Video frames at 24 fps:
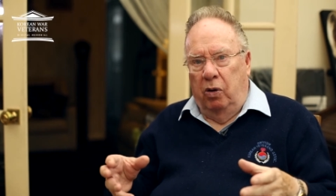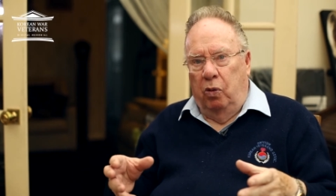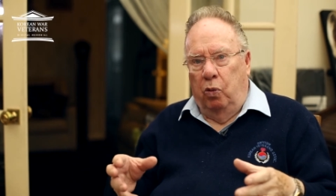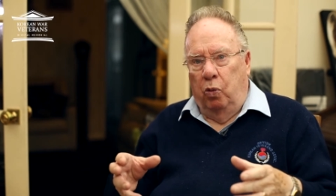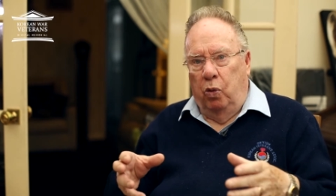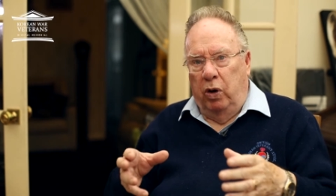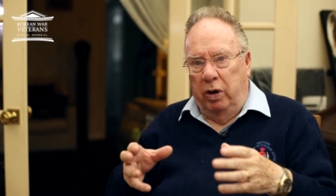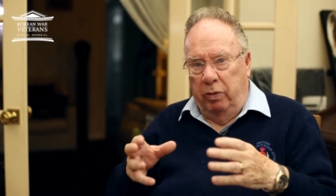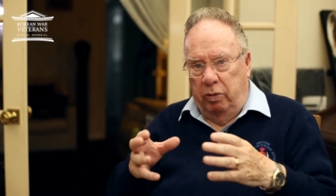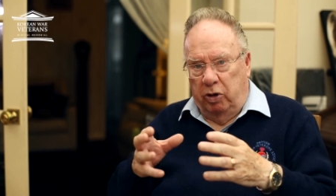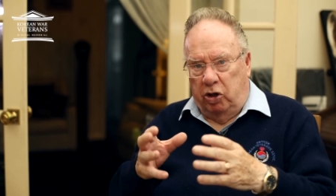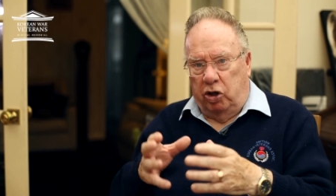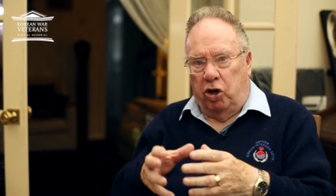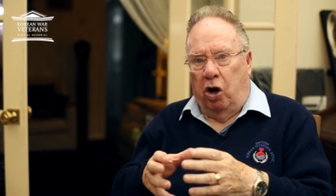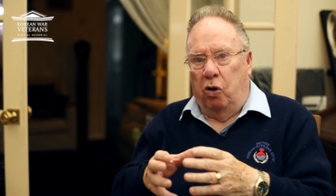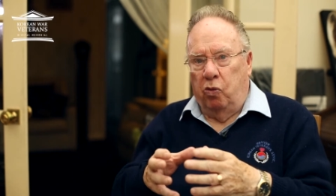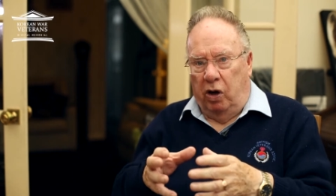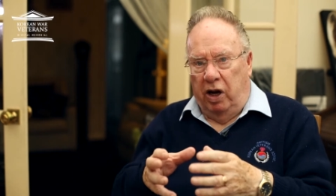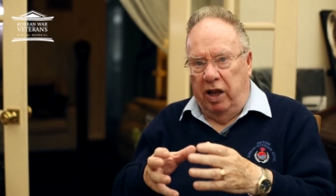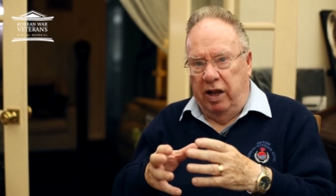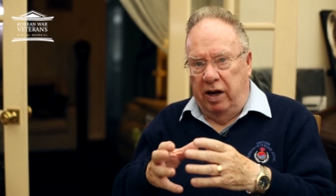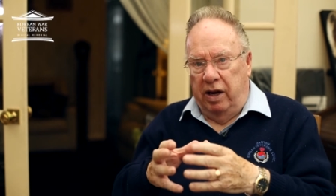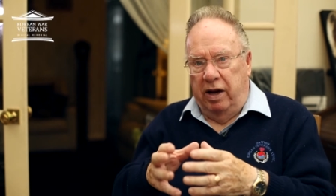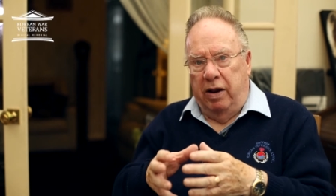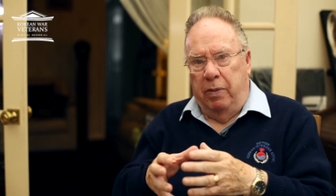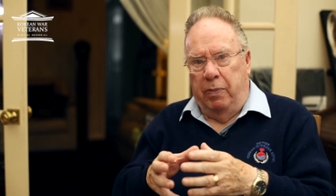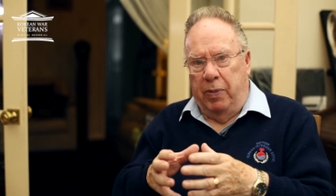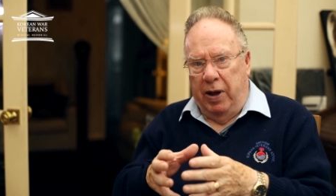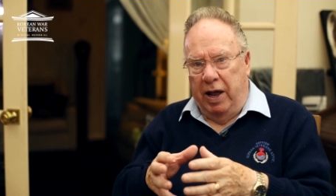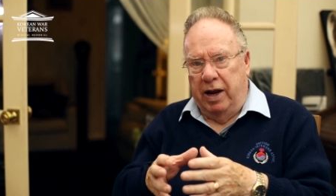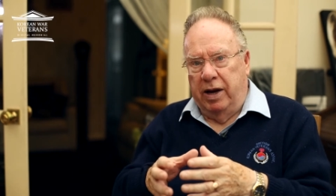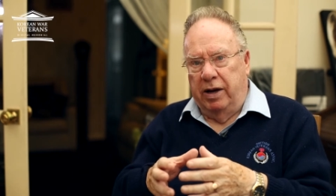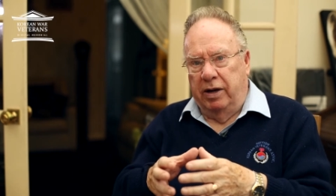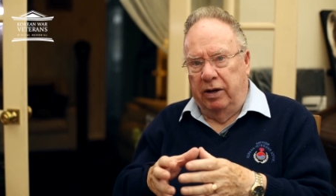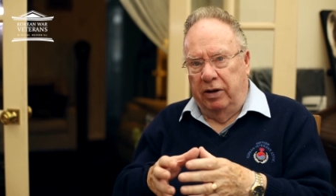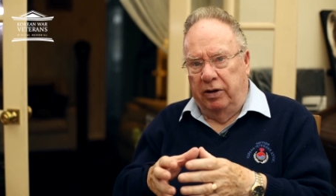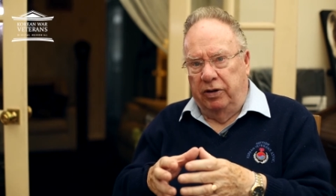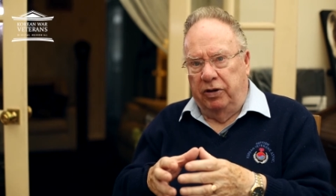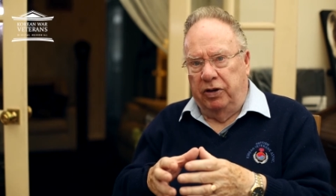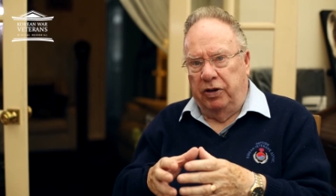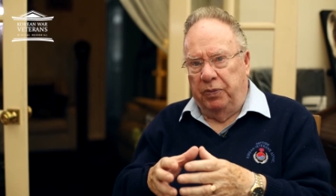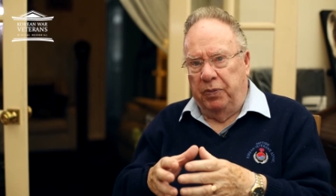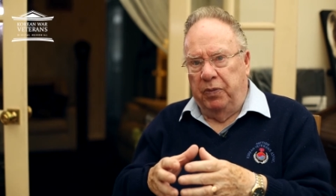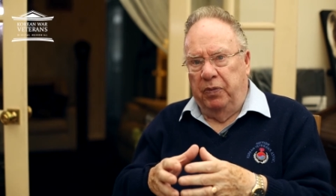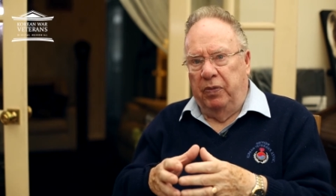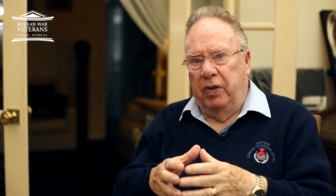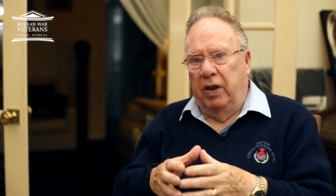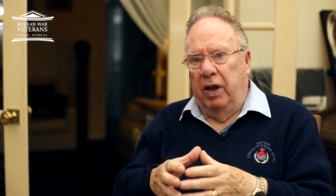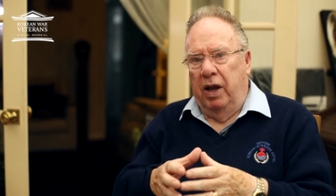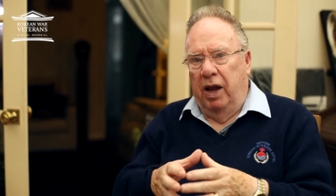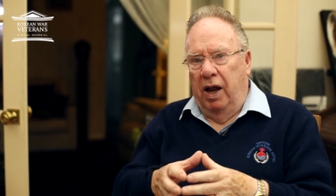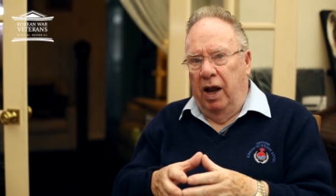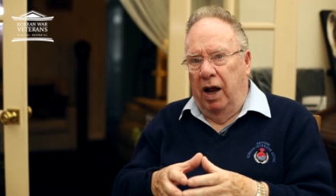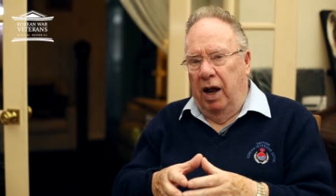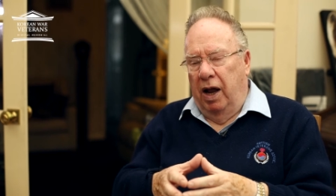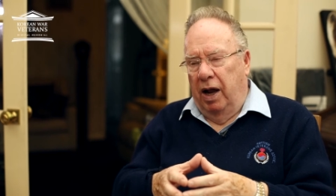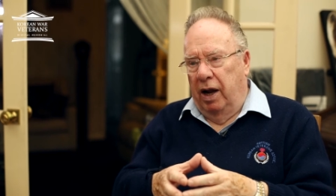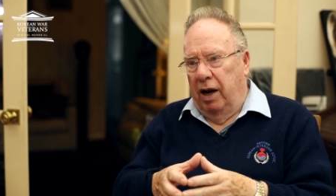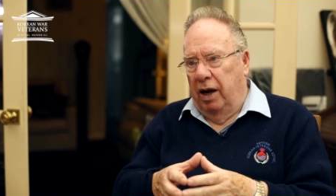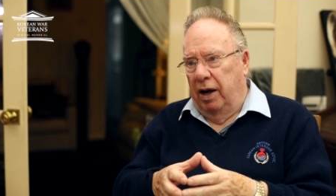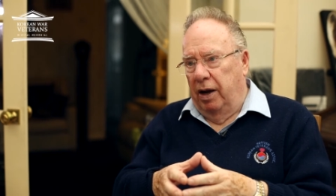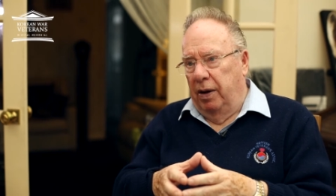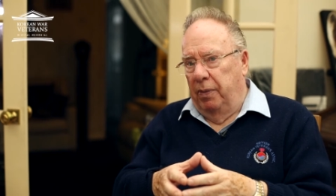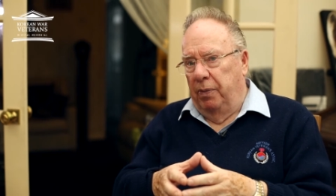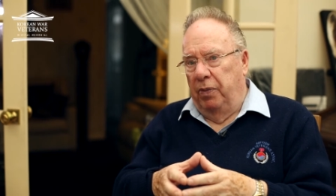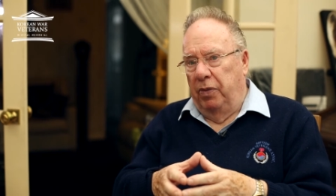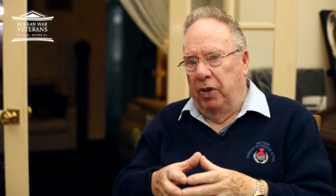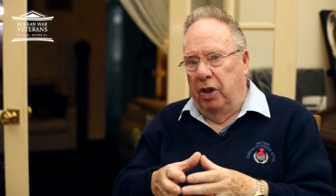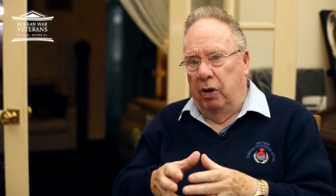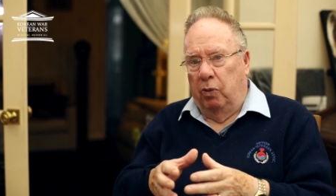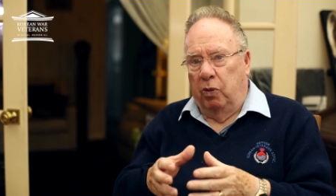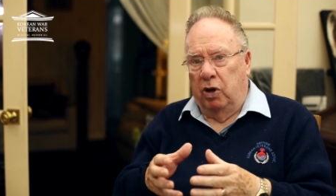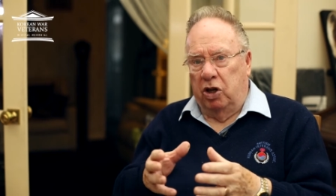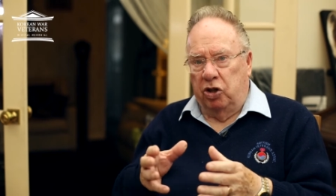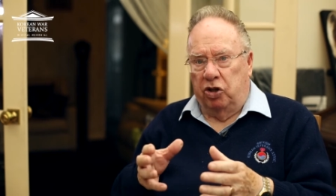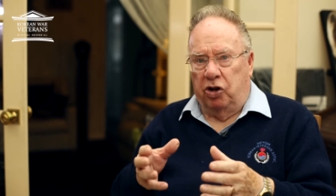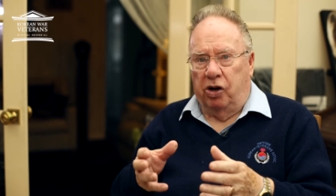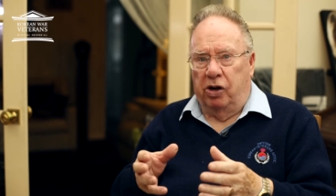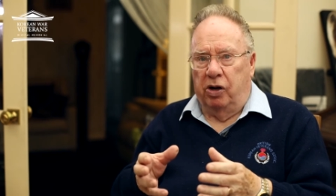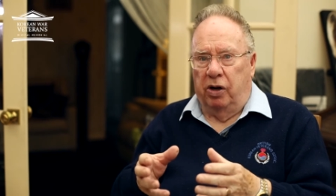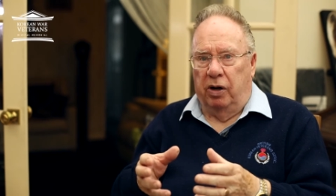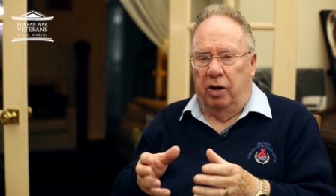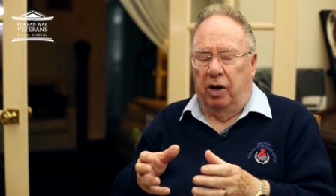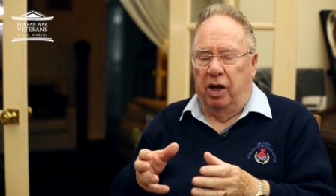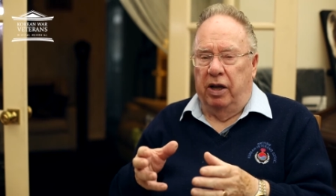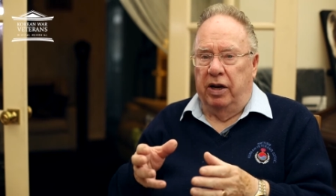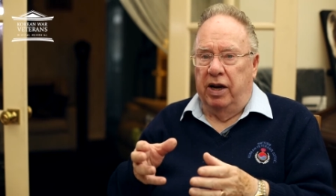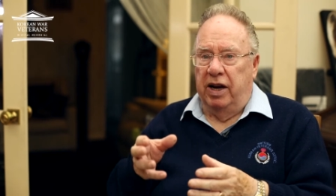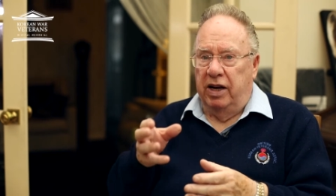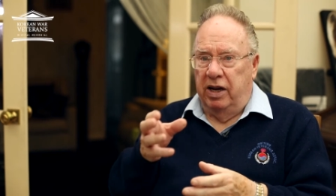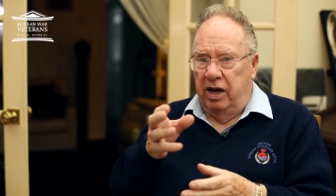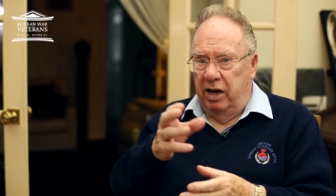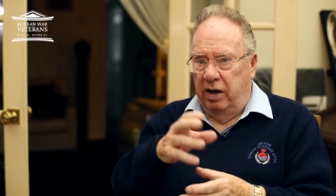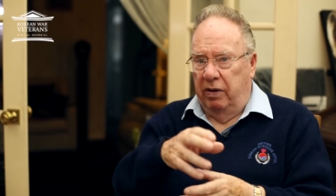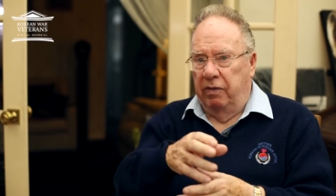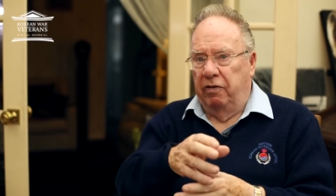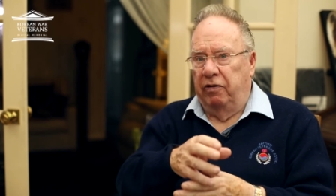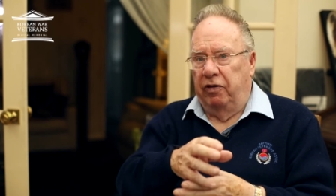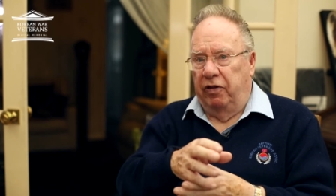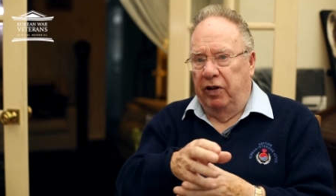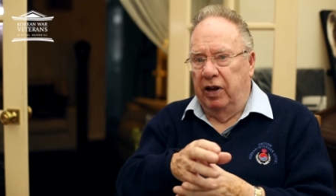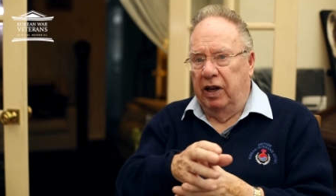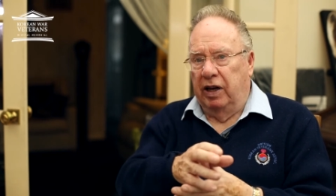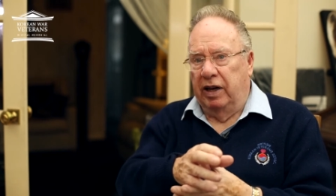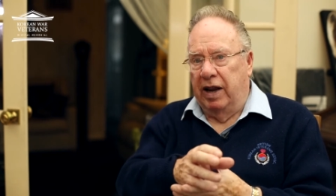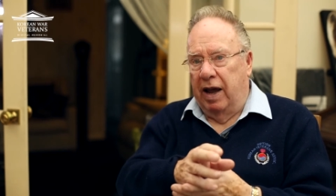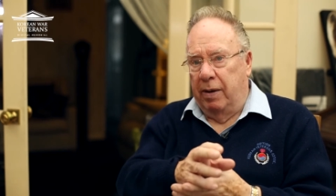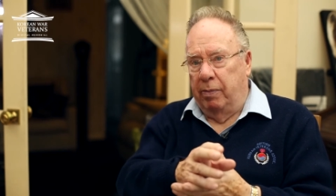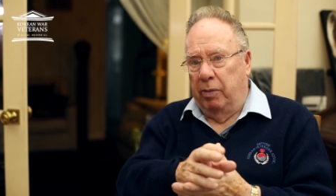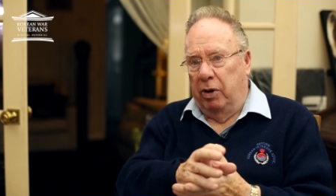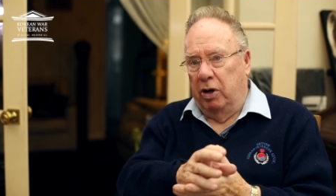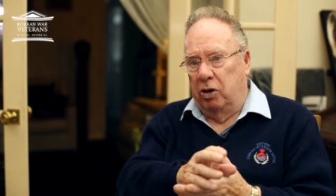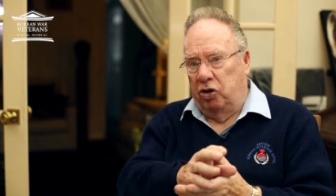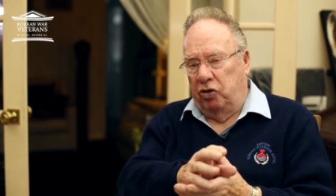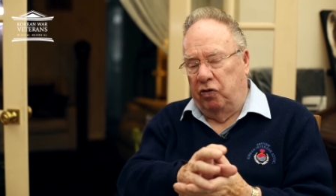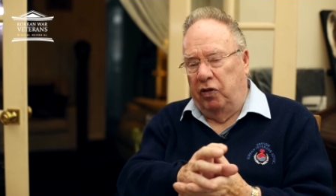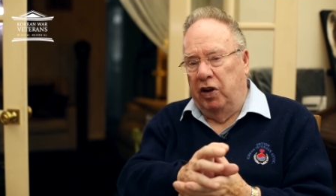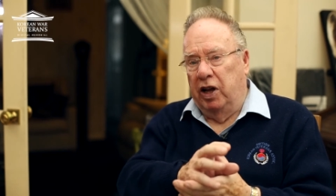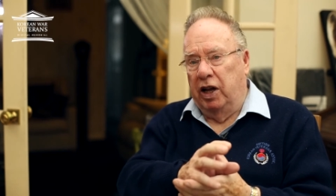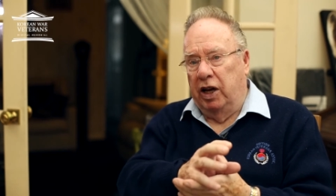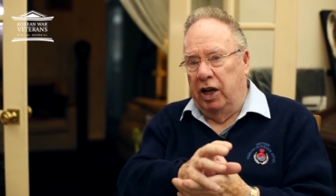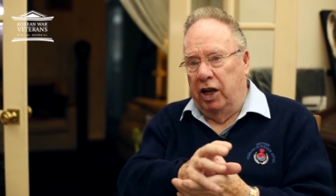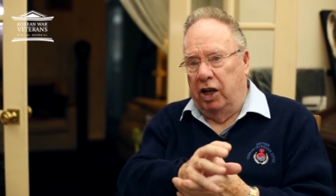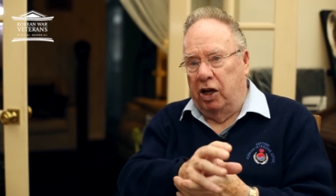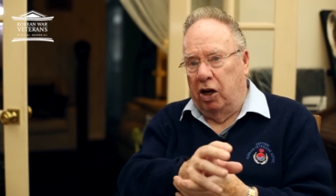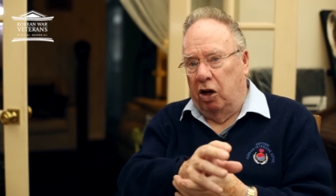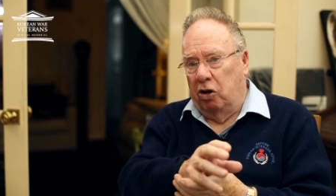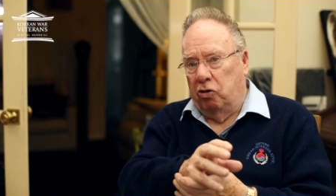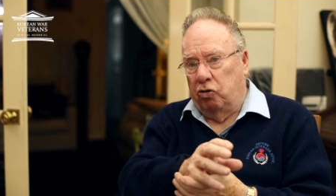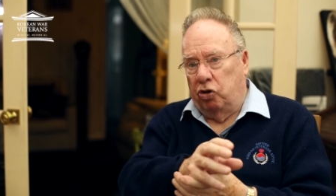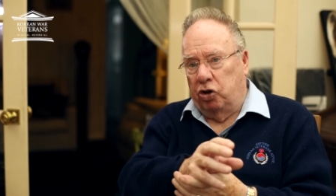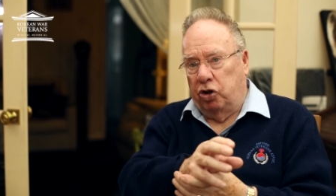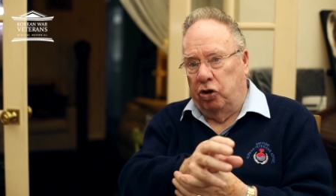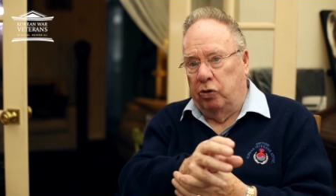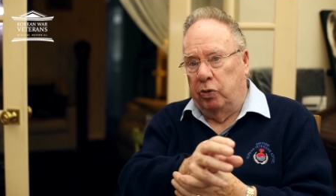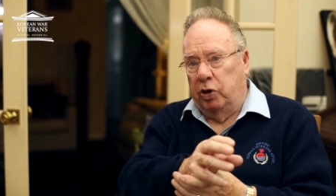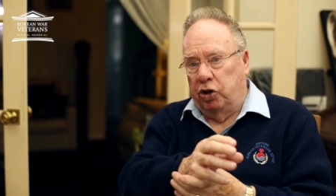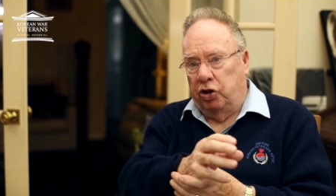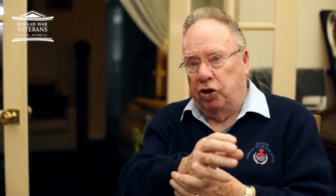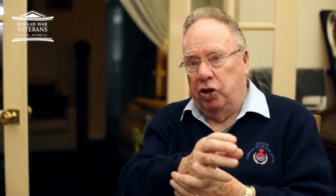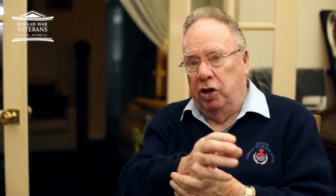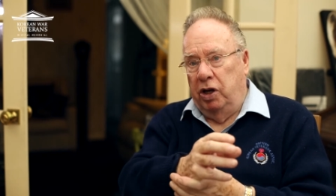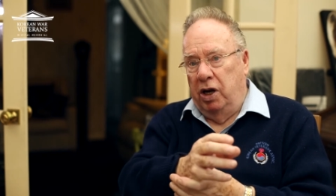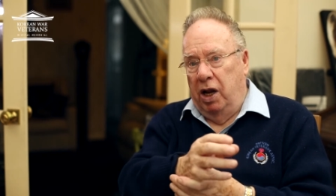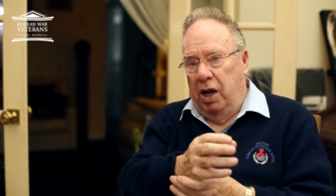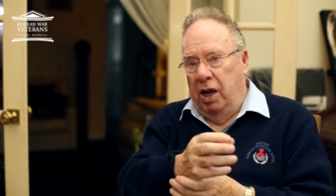We were totally independent. There was an Indian field ambulance fairly close to us,